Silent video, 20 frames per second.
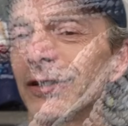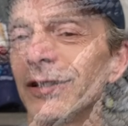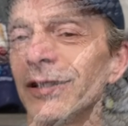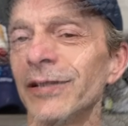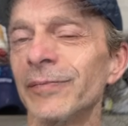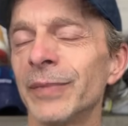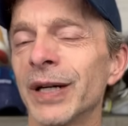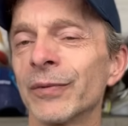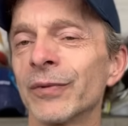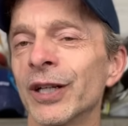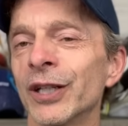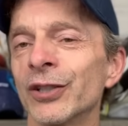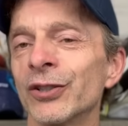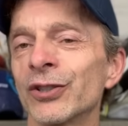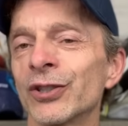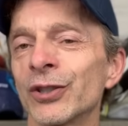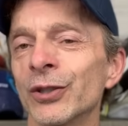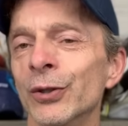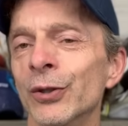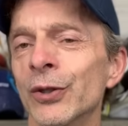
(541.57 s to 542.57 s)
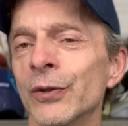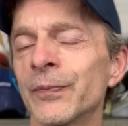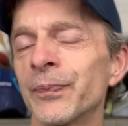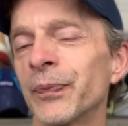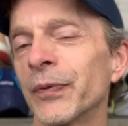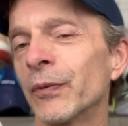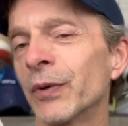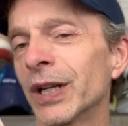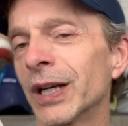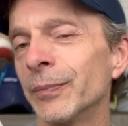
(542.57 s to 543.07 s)
of my running shoes
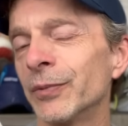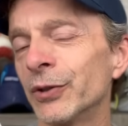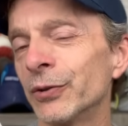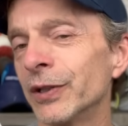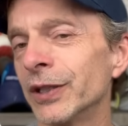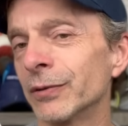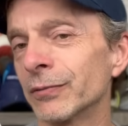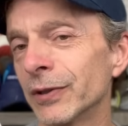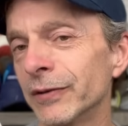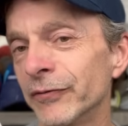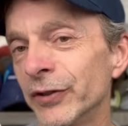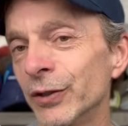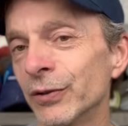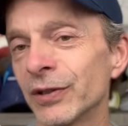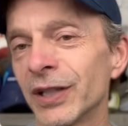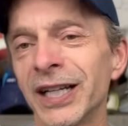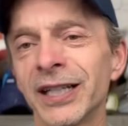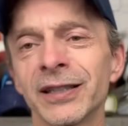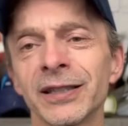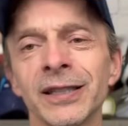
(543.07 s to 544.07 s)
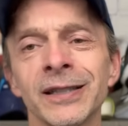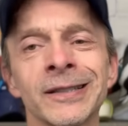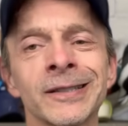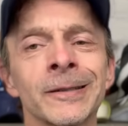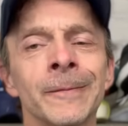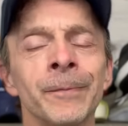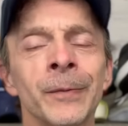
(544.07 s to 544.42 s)
when I'm doing a review like this,